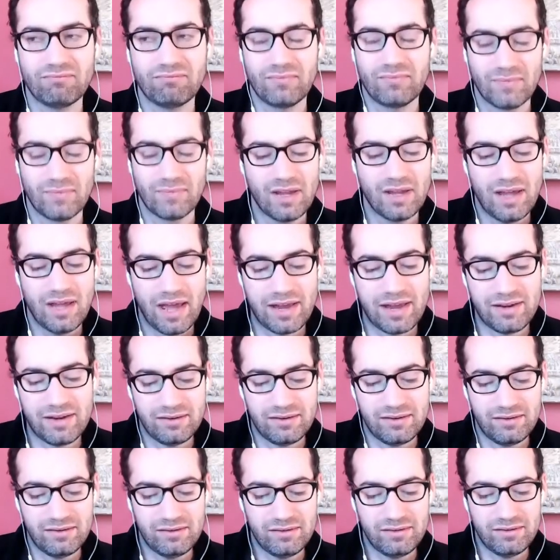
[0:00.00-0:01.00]
Mm. And
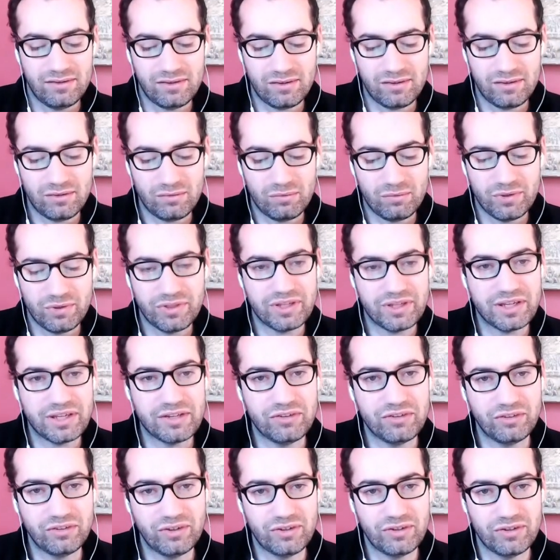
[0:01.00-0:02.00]
with the
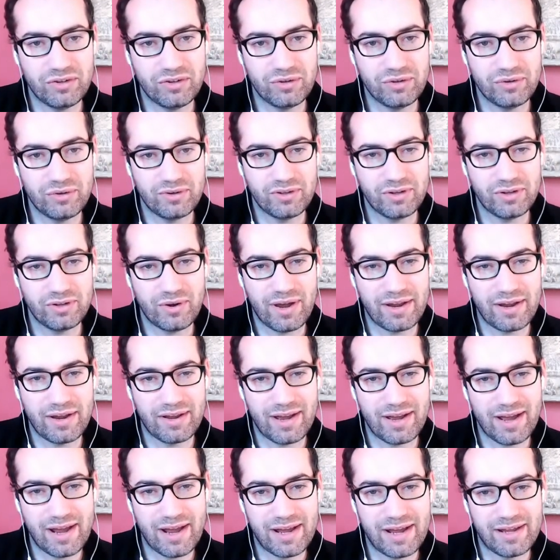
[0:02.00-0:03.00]
institute, you know, I,
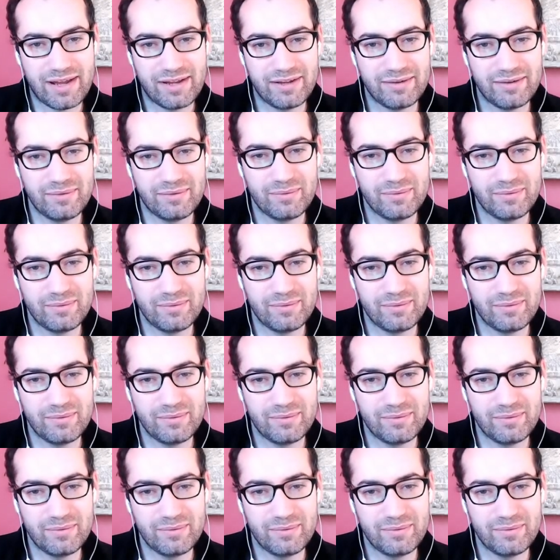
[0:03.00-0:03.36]
I